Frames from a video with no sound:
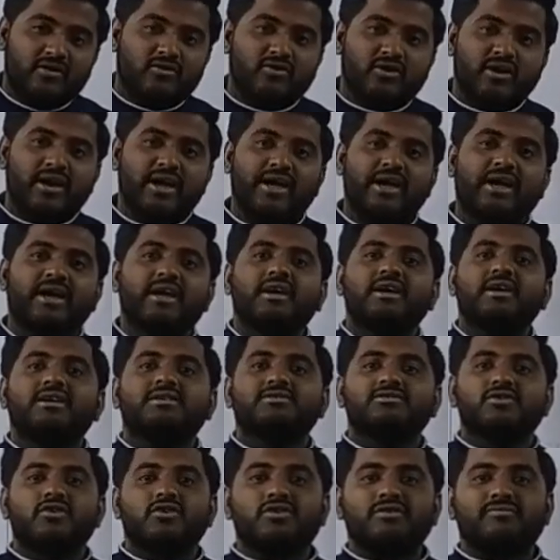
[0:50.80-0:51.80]
Okay,
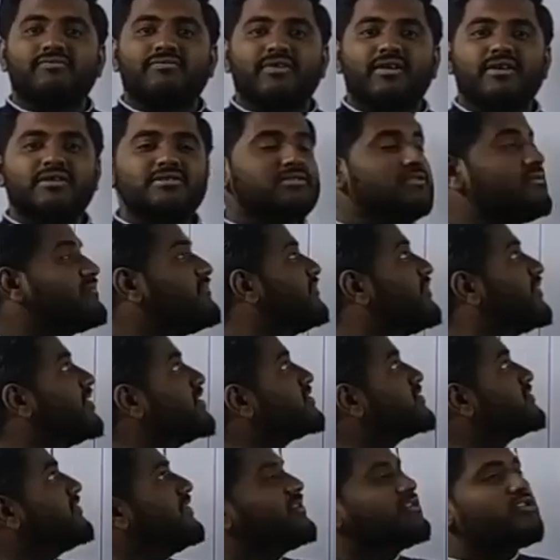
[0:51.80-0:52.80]
so in
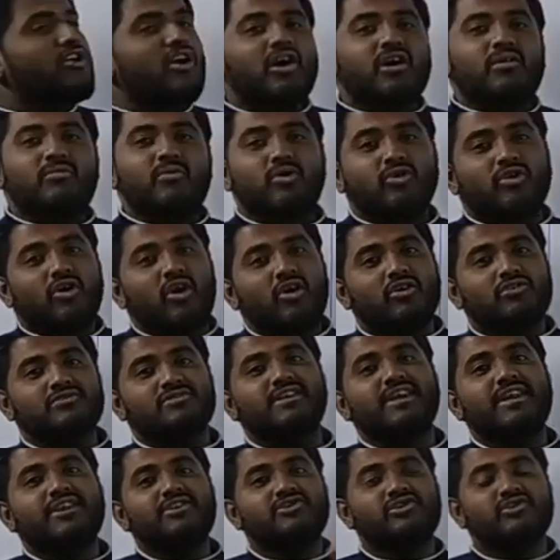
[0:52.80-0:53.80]
first we'll talk about
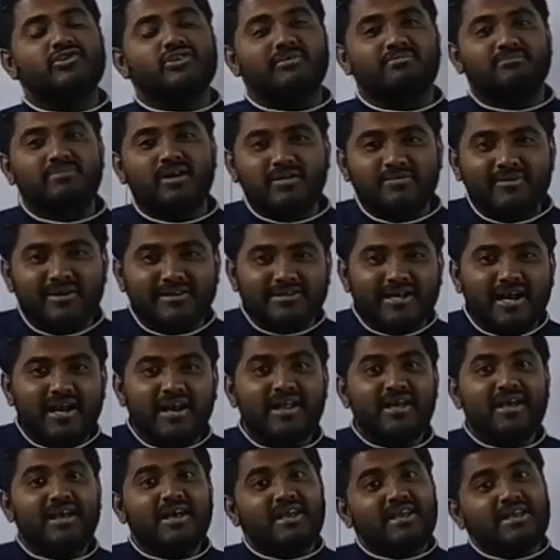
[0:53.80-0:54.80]
oxidation number
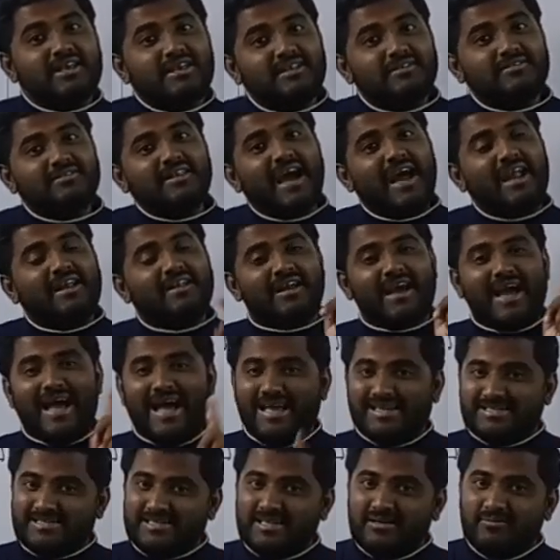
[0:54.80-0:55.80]
method. In that,
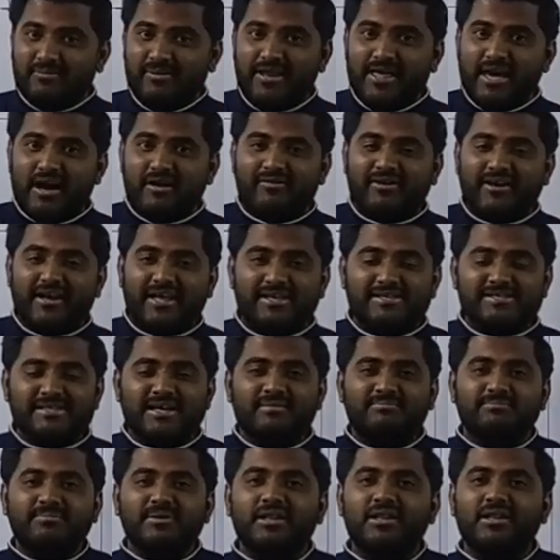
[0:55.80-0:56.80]
acid media one
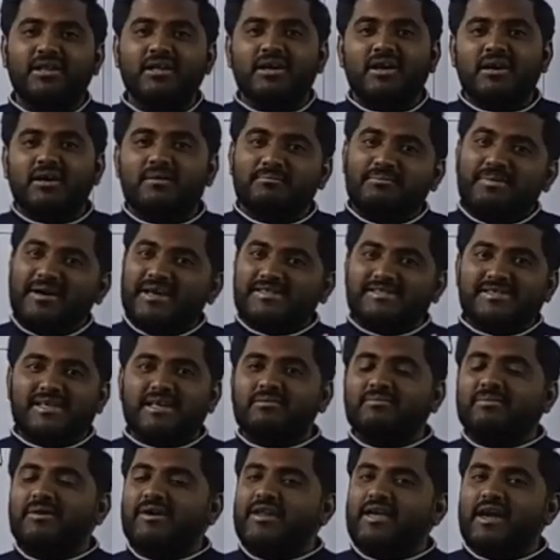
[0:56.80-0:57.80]
example,
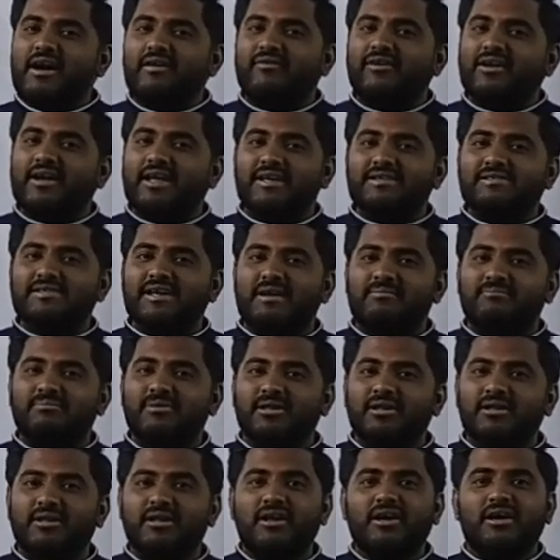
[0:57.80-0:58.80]
basic media one
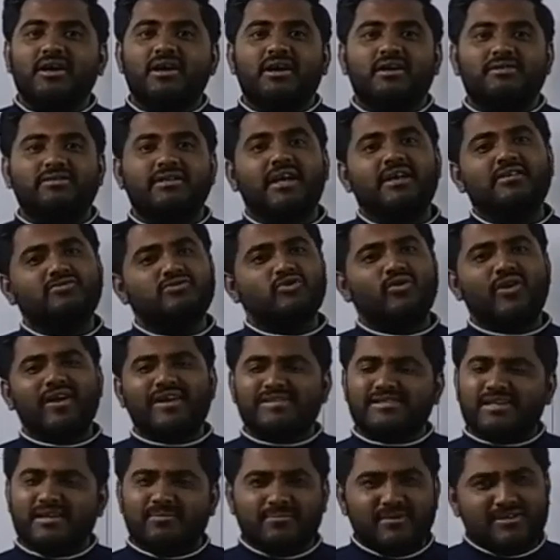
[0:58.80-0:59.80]
example, then two
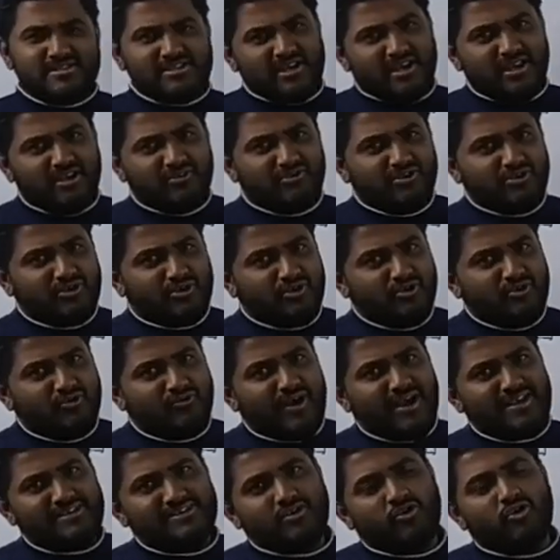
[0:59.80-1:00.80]
examples are given to
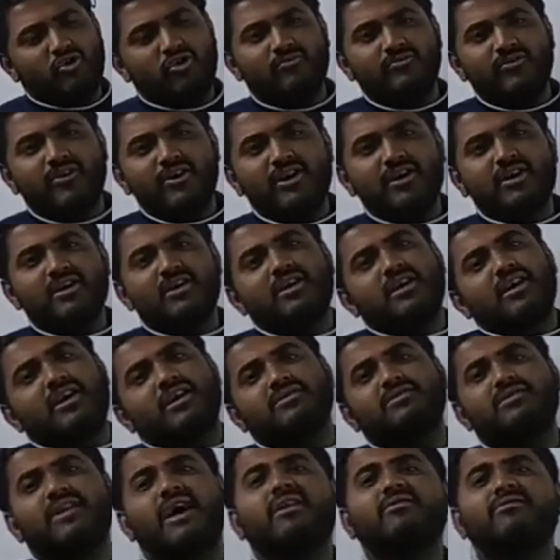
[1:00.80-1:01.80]
you as a homework.
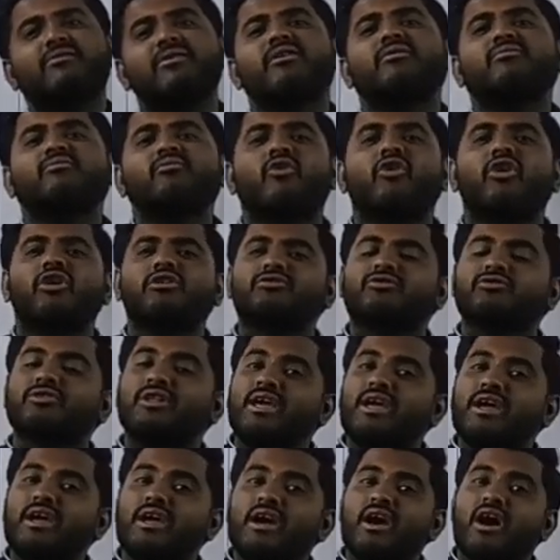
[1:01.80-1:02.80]
Then we'll move on to
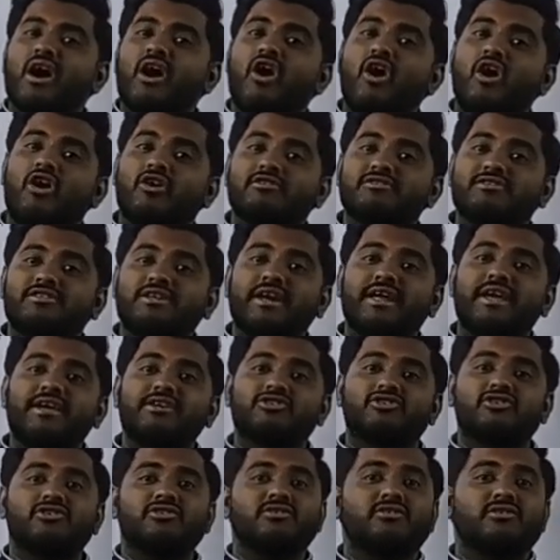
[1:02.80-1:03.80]
the
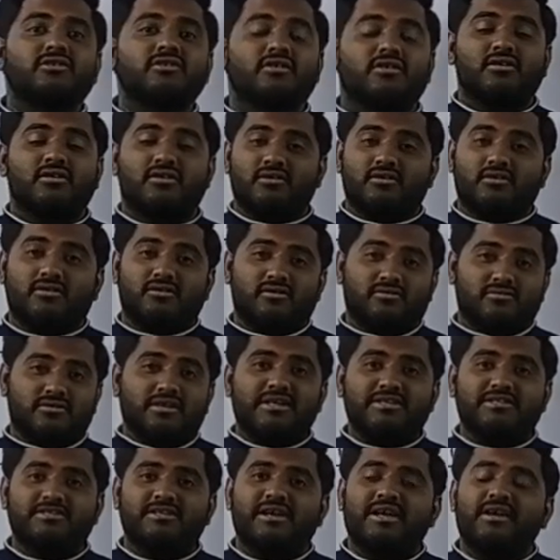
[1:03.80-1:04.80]
oxidation,
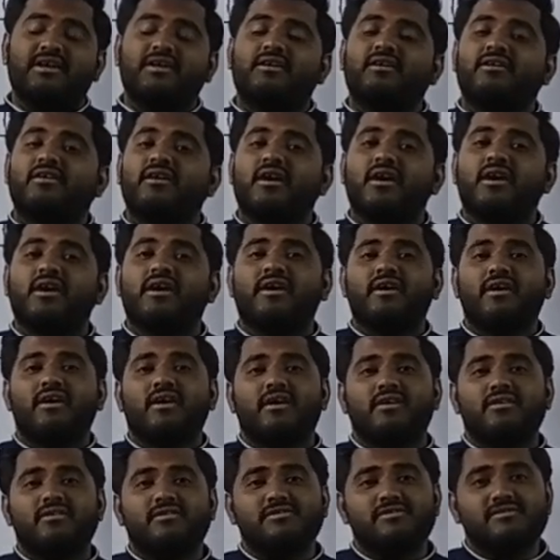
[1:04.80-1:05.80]
that is
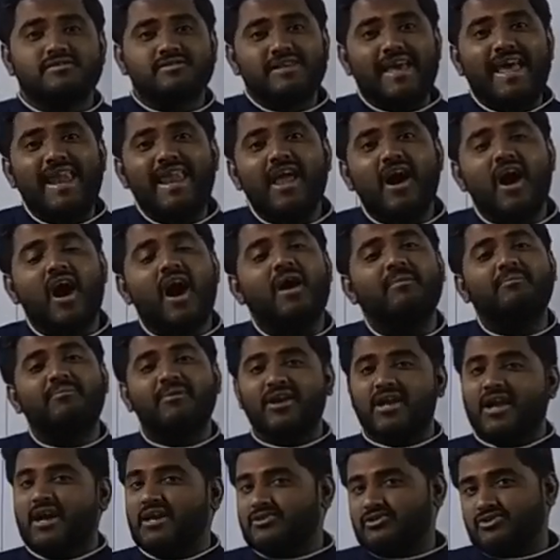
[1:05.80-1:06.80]
cell half
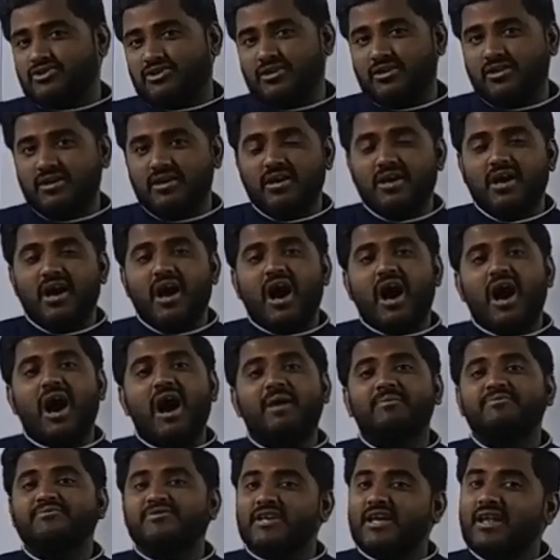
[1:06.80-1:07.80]
reaction,
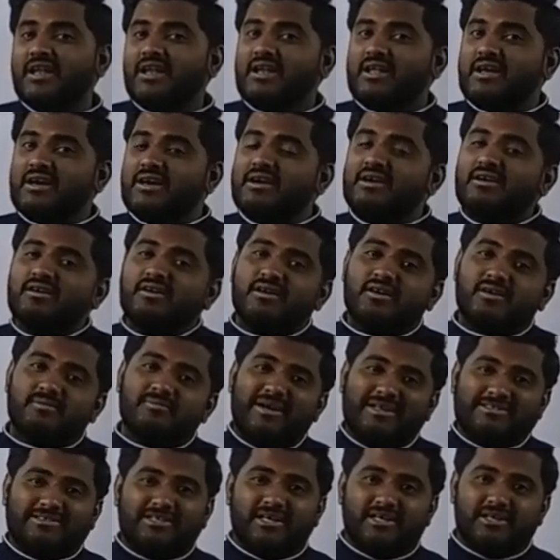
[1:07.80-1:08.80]
half cell
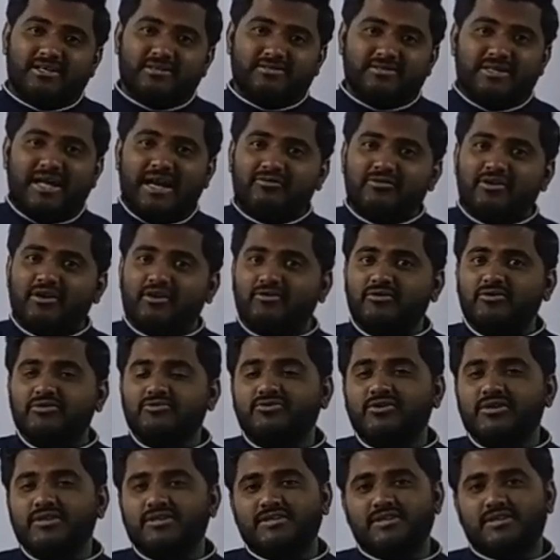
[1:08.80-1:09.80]
method that we are going
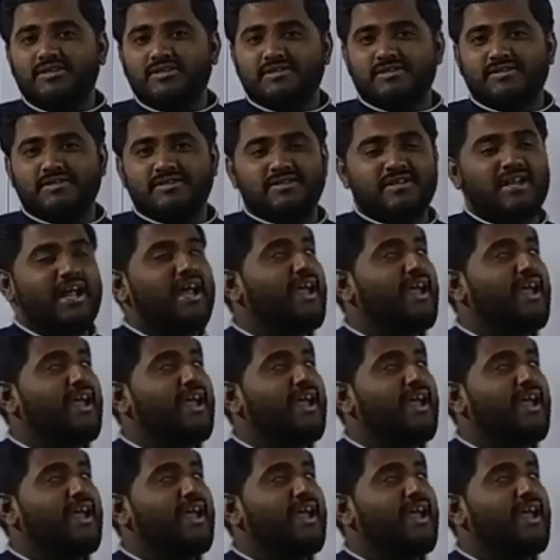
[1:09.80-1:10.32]
to discuss,